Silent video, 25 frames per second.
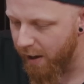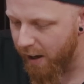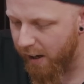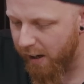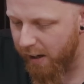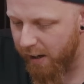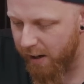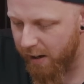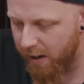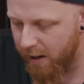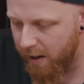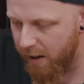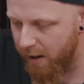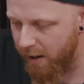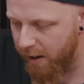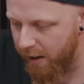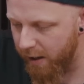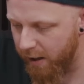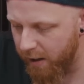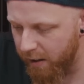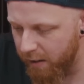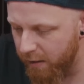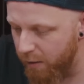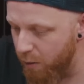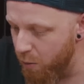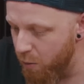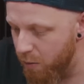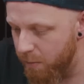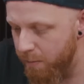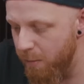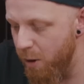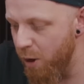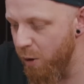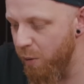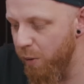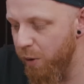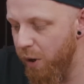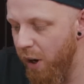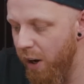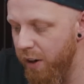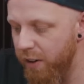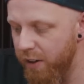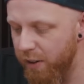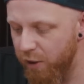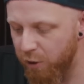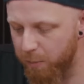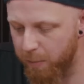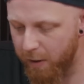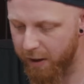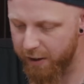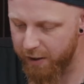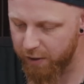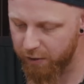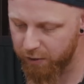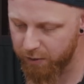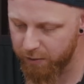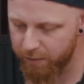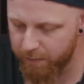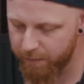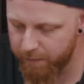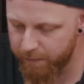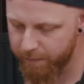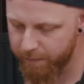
Mirkwood hunting spiders.